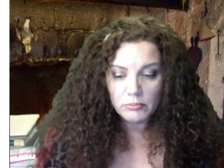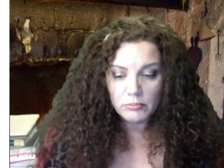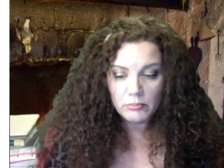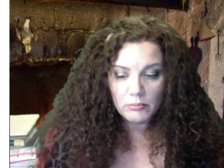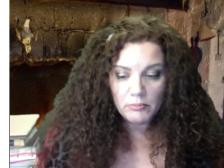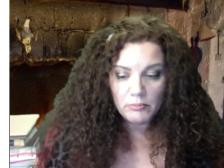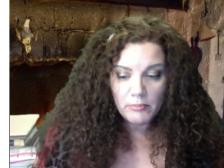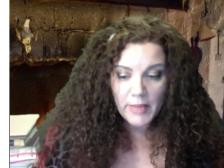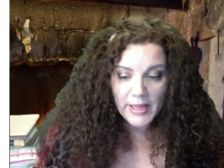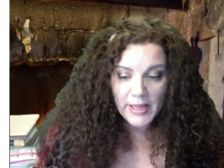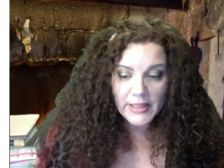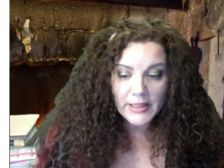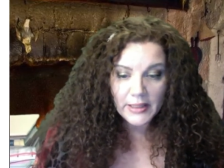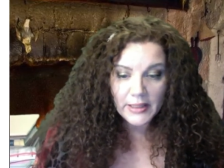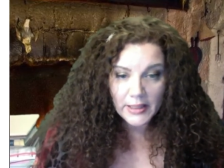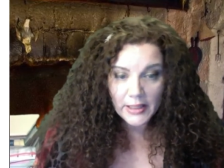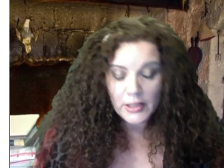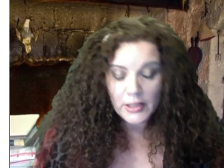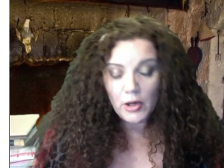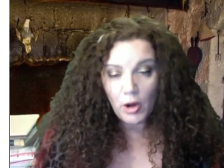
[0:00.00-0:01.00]
making
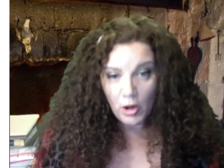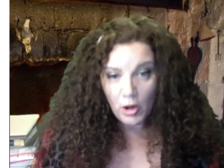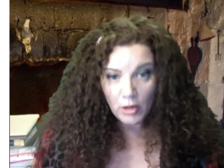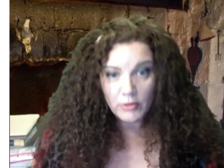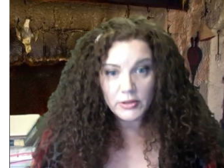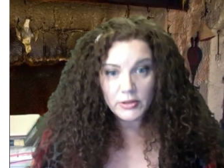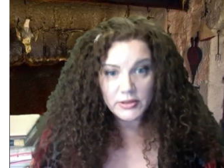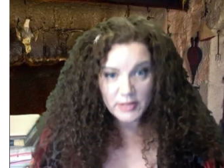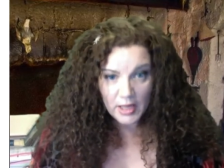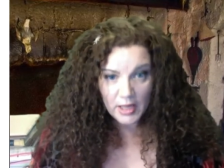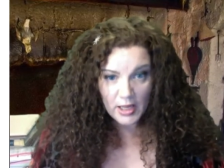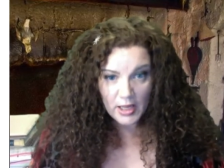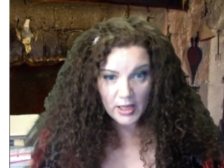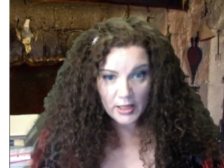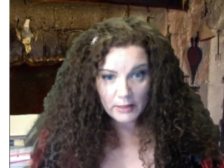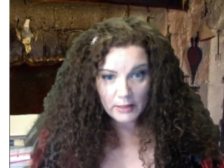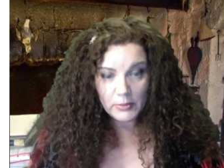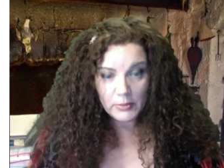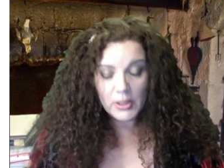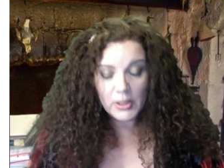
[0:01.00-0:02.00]
it all the
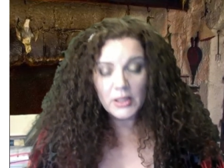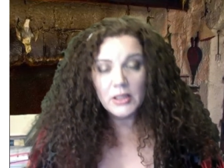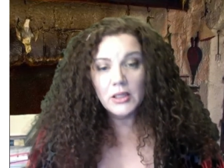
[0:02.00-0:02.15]
time.